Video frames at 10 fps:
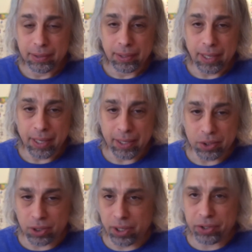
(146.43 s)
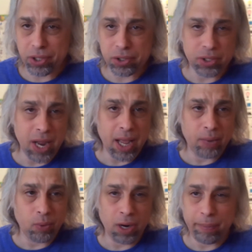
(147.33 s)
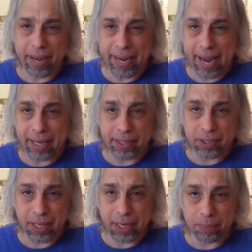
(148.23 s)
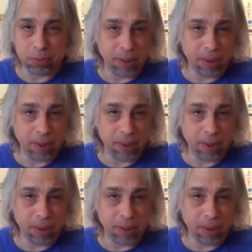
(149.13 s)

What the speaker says: As long as it's not one of my hated teams.